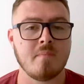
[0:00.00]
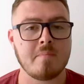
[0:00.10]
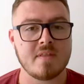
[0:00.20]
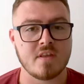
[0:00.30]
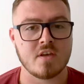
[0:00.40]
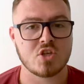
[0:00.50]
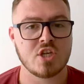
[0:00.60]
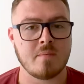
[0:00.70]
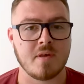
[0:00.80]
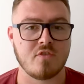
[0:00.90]
Maybe the
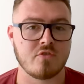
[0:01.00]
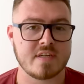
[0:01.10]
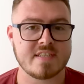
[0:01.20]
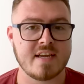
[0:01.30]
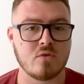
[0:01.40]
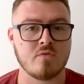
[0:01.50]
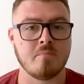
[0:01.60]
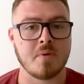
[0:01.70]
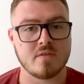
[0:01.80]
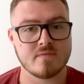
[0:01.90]
ship has already sailed,
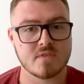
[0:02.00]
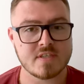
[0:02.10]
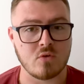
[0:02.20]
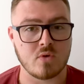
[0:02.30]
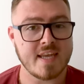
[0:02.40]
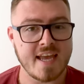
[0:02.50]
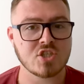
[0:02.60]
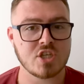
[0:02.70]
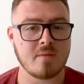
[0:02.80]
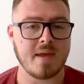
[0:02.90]
but still, get in
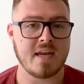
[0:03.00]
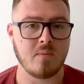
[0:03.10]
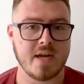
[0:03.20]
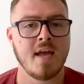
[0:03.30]
shape anyway.